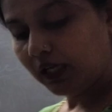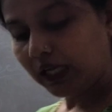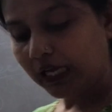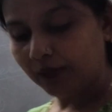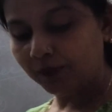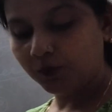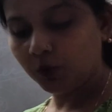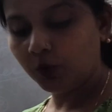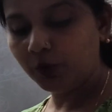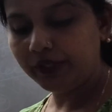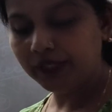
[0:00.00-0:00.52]

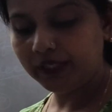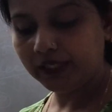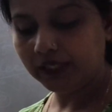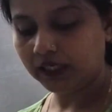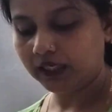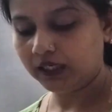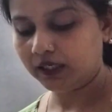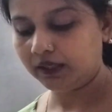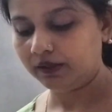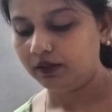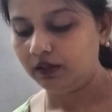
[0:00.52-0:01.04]

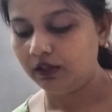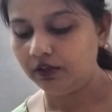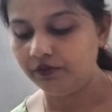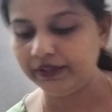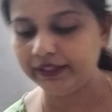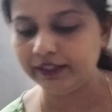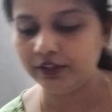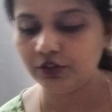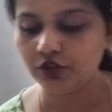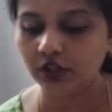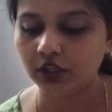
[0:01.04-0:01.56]
ammonia, we
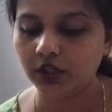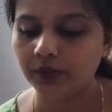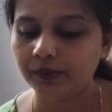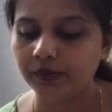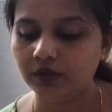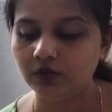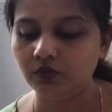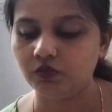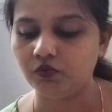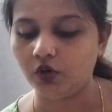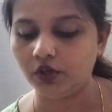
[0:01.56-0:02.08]
can talk
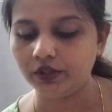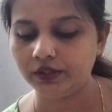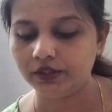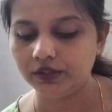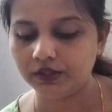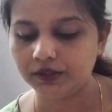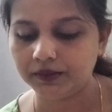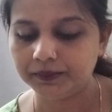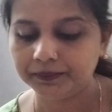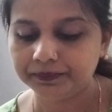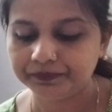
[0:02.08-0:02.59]
about
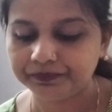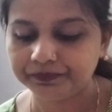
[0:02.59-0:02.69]
water.